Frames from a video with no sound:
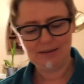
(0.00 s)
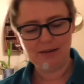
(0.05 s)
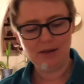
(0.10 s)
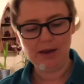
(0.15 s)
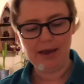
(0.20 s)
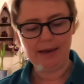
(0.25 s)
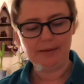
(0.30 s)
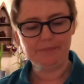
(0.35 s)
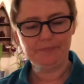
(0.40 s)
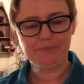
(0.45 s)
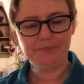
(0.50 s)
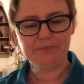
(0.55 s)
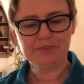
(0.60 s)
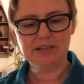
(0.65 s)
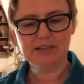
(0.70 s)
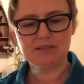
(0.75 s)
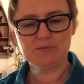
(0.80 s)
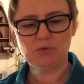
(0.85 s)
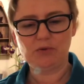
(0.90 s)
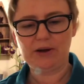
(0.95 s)
Okay,
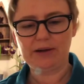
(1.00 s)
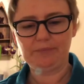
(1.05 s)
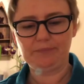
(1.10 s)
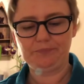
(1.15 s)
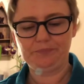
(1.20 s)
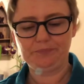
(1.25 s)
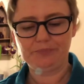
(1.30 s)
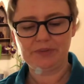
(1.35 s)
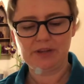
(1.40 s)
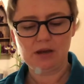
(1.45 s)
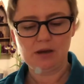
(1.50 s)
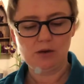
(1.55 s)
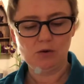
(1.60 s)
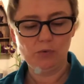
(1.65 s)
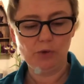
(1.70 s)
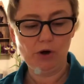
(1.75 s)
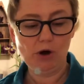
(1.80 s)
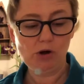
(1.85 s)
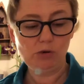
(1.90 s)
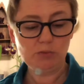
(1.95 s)
that's one.
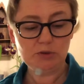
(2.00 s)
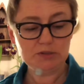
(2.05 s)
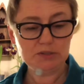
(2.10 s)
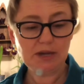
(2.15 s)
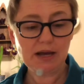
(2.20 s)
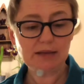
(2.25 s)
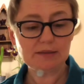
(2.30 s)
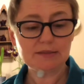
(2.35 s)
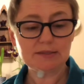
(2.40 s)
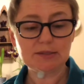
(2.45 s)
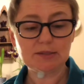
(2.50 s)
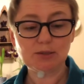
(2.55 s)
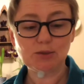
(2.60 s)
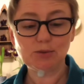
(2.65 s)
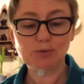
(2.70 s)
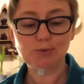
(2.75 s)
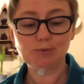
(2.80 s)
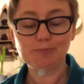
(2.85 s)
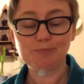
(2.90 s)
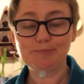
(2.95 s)
We're almost done,
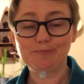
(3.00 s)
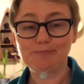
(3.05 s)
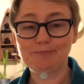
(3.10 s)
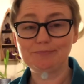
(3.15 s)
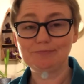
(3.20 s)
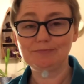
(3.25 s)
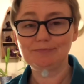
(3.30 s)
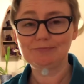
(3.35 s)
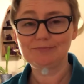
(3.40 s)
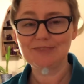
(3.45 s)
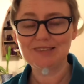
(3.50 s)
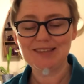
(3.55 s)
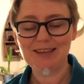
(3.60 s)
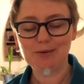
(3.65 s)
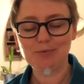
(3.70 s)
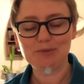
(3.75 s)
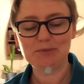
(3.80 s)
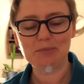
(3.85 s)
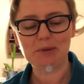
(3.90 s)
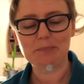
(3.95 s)
so
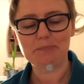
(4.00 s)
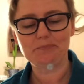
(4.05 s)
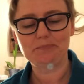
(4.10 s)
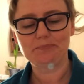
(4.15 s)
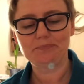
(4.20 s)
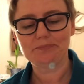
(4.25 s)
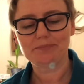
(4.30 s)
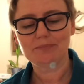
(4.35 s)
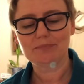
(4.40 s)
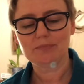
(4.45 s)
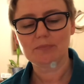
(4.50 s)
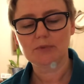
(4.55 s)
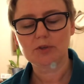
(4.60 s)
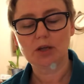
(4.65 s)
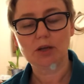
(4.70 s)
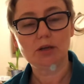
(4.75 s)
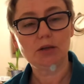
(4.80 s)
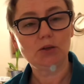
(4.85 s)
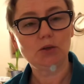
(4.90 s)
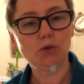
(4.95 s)
stick with me.
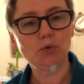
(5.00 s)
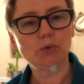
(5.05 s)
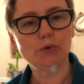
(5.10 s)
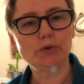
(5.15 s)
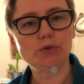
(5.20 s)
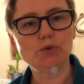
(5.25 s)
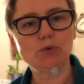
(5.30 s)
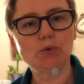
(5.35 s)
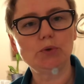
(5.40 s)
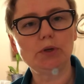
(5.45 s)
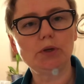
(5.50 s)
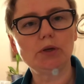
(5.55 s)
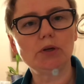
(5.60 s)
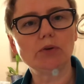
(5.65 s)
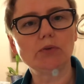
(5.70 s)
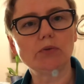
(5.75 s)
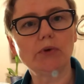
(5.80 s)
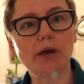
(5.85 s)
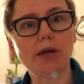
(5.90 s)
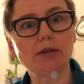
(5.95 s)
You are doing
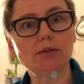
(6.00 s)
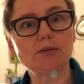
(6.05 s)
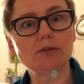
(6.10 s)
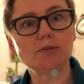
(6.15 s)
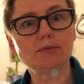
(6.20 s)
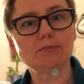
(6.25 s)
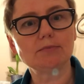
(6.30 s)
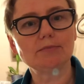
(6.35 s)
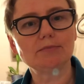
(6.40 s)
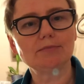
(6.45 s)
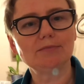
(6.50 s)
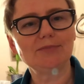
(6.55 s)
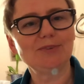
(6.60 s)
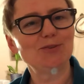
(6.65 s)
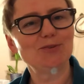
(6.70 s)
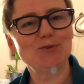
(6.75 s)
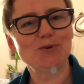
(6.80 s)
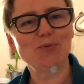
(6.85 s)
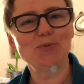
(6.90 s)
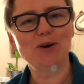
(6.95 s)
great.
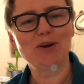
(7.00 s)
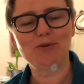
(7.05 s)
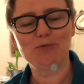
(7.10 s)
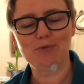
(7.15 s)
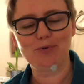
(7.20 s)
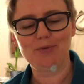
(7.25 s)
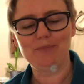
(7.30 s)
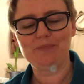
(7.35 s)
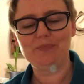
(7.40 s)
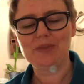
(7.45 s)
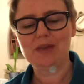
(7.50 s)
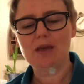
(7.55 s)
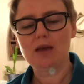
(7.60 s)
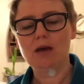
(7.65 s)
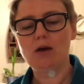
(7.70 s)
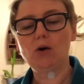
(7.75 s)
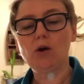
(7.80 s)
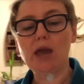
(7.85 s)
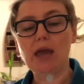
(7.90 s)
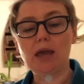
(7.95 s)
You're doing wonderful.
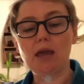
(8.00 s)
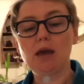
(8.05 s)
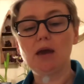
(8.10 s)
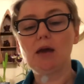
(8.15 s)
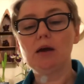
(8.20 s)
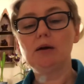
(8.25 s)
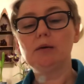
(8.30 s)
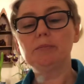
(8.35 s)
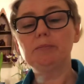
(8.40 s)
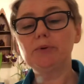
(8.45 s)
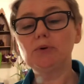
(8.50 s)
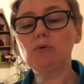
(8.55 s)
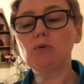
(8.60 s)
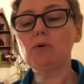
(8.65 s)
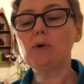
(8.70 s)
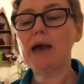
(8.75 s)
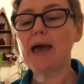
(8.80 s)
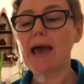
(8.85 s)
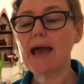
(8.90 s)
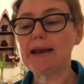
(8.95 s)
Okay,
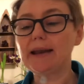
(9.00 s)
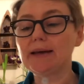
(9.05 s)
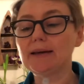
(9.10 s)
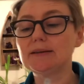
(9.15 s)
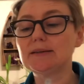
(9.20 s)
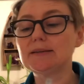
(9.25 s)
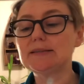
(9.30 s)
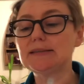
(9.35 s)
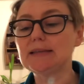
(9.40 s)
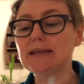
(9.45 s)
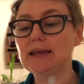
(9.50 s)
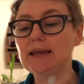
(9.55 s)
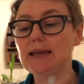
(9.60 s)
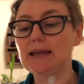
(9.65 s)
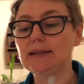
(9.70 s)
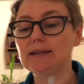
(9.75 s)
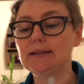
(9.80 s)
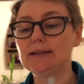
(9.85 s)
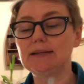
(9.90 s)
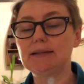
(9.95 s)
Boo, Atticus,
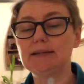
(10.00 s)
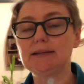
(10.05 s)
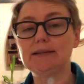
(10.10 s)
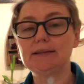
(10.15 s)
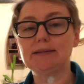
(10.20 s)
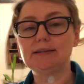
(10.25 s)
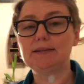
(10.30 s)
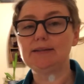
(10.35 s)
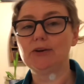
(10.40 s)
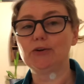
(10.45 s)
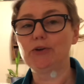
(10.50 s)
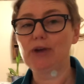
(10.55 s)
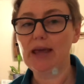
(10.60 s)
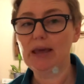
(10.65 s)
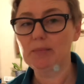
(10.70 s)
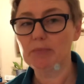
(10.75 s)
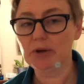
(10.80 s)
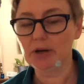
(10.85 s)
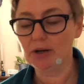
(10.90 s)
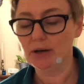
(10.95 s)
and their
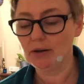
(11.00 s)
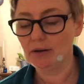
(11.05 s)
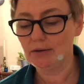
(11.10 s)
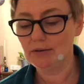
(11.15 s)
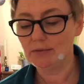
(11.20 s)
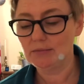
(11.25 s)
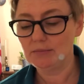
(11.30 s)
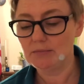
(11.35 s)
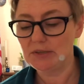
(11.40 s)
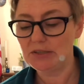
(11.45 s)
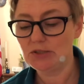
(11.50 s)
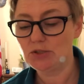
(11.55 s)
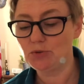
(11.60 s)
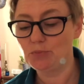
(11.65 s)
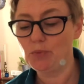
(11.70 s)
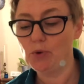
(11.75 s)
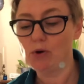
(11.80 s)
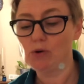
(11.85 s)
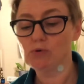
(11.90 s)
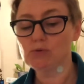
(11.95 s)
neighbor, Miss
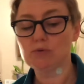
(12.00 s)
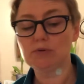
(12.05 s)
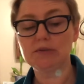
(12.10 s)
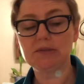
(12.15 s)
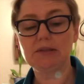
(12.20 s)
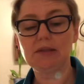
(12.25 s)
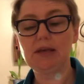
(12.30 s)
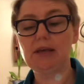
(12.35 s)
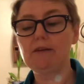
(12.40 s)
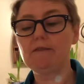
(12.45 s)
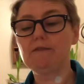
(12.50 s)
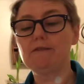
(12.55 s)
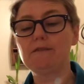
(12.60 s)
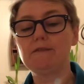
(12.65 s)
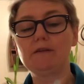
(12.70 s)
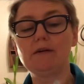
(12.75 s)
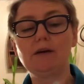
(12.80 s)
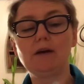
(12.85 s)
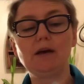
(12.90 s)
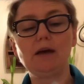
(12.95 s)
DuBose, live
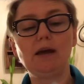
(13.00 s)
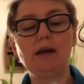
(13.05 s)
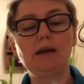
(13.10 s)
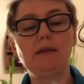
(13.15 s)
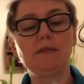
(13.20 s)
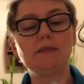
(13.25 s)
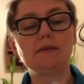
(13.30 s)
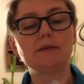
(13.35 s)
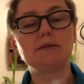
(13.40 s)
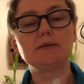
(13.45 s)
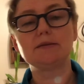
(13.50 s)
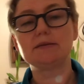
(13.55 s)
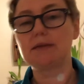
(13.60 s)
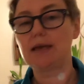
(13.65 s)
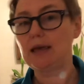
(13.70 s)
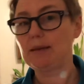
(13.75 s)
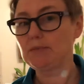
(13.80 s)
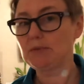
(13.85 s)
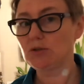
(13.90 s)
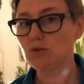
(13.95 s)
in the
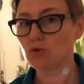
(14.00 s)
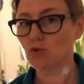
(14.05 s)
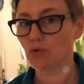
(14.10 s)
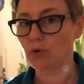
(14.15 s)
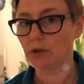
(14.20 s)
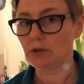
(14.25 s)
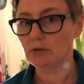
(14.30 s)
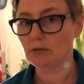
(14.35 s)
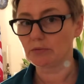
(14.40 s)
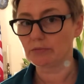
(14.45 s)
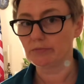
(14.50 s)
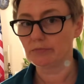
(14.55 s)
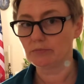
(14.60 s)
same street.